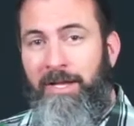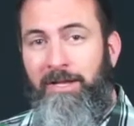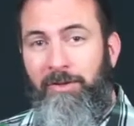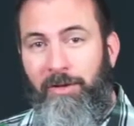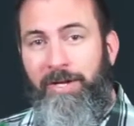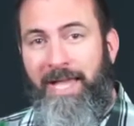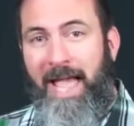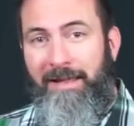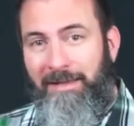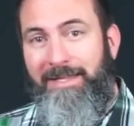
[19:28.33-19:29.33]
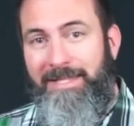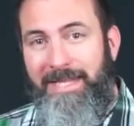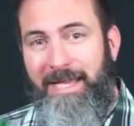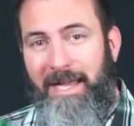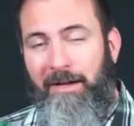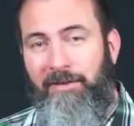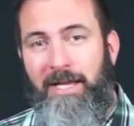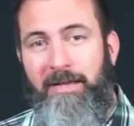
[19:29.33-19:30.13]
you look at the details,